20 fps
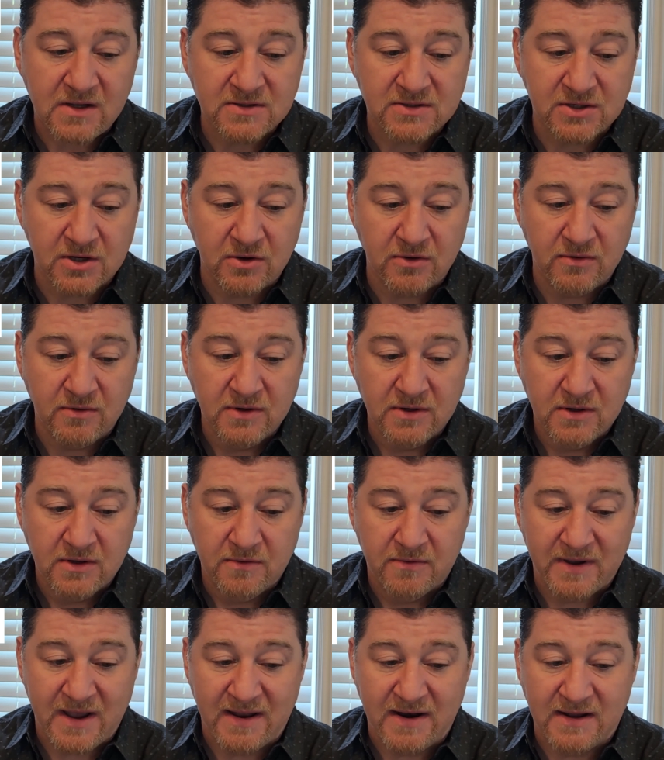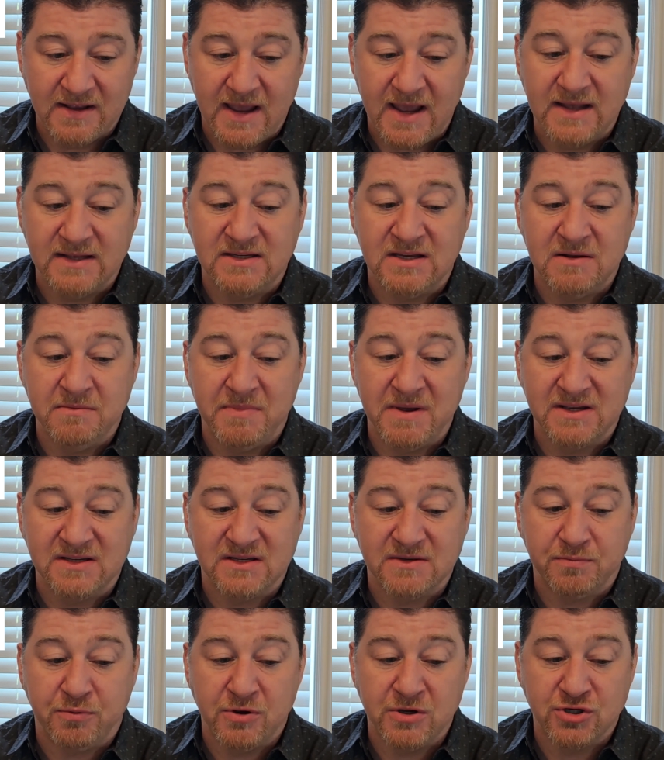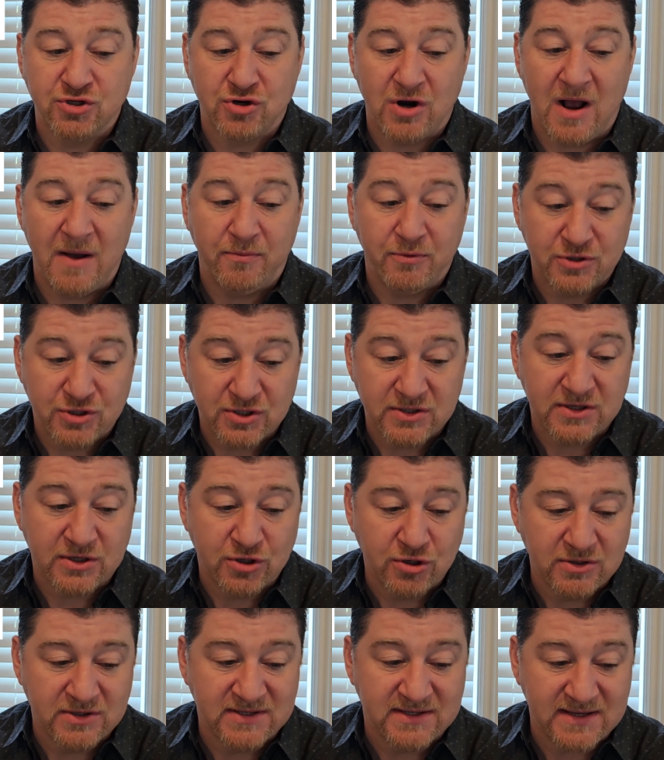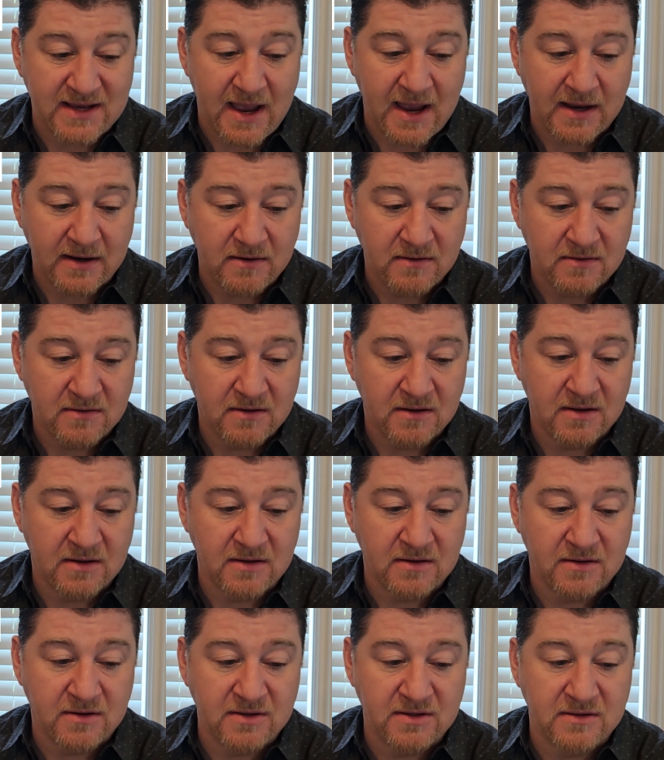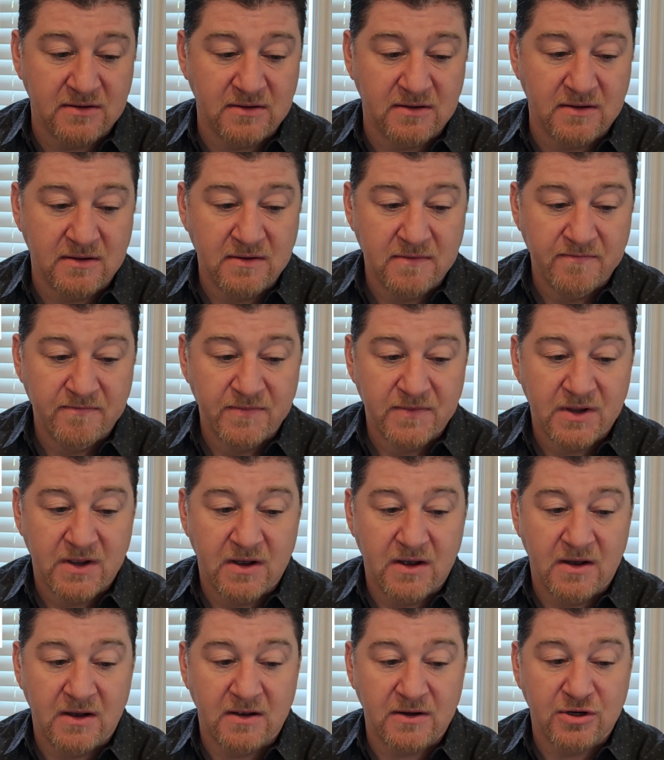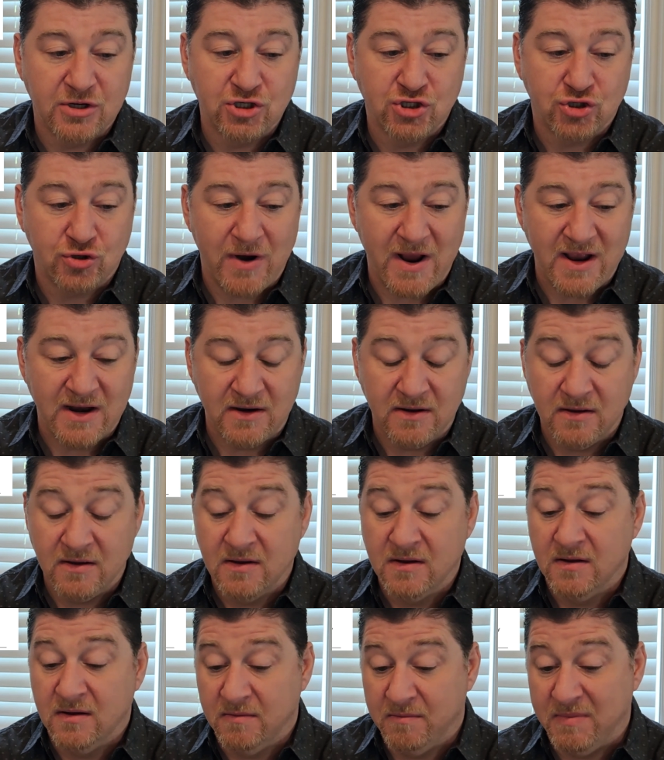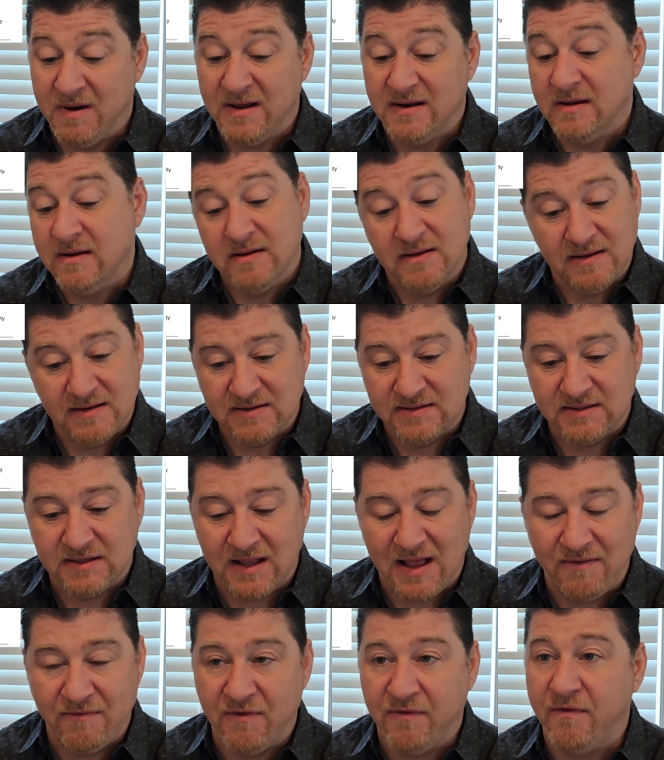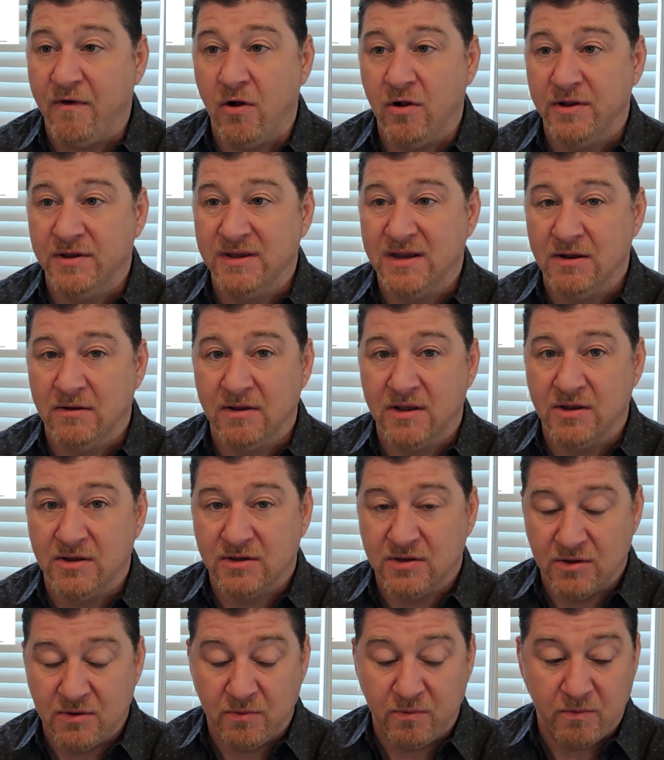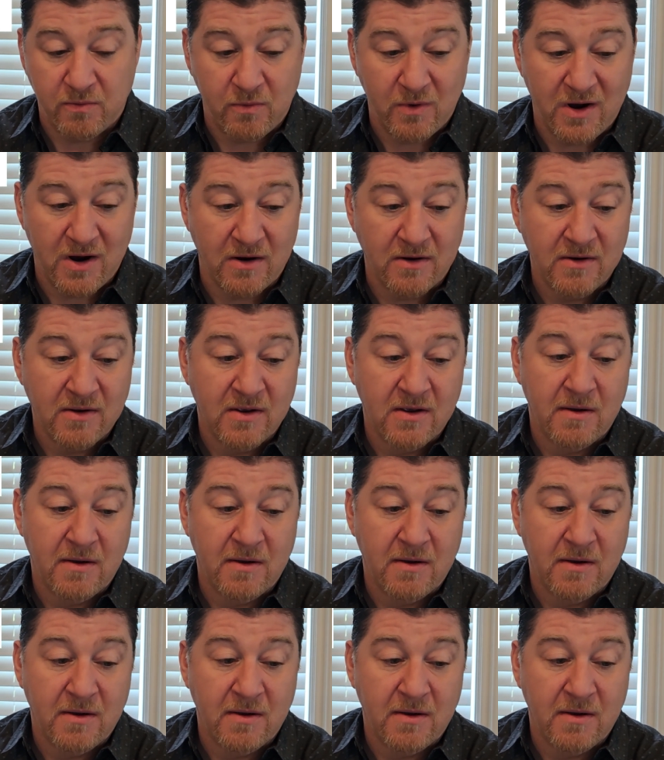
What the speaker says: So we had an 18 basis point drop, which is a good sign, good trend, but still haven't fallen nearly to where